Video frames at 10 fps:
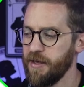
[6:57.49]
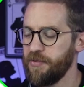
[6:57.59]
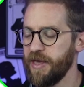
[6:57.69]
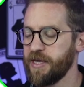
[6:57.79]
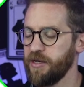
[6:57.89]

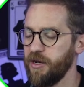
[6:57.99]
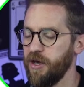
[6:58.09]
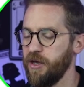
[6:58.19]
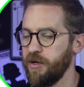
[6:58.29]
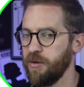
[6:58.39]
they can
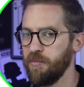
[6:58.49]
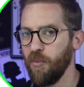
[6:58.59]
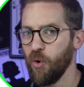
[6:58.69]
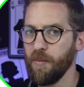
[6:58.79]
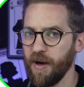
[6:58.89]
earn
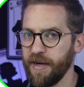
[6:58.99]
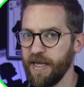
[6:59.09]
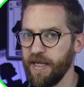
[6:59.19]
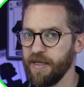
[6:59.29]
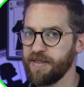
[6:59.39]
more
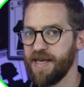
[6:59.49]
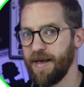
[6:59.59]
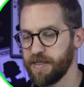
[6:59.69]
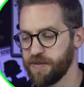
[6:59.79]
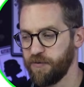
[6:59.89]
money
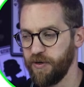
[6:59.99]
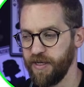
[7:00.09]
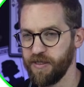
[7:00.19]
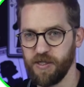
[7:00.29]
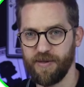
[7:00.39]

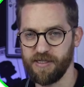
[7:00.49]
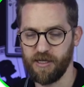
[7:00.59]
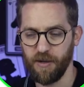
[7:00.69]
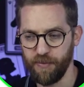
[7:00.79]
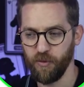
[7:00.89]
tax-free. So as a
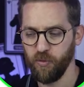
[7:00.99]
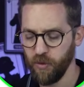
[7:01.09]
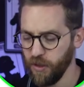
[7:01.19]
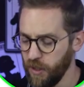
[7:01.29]
couple,